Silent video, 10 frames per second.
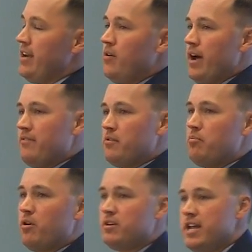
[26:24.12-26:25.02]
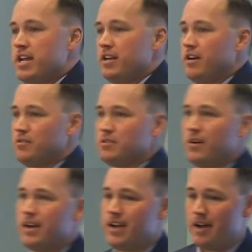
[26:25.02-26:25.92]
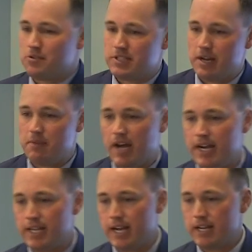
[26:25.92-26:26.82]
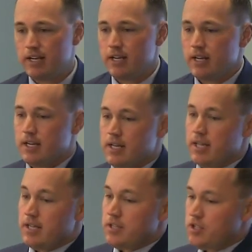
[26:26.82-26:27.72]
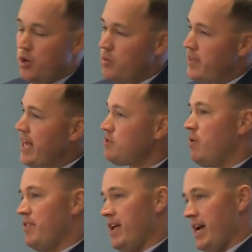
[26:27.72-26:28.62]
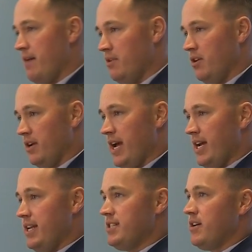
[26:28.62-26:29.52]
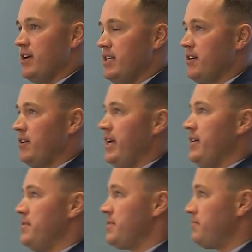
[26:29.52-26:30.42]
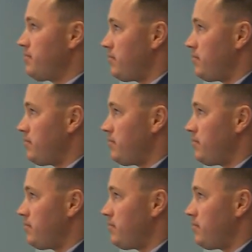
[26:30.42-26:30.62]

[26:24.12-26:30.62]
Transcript: I know I have a reporter taking notes, so I will stand behind that. So that's one thing I would look at, is our legals.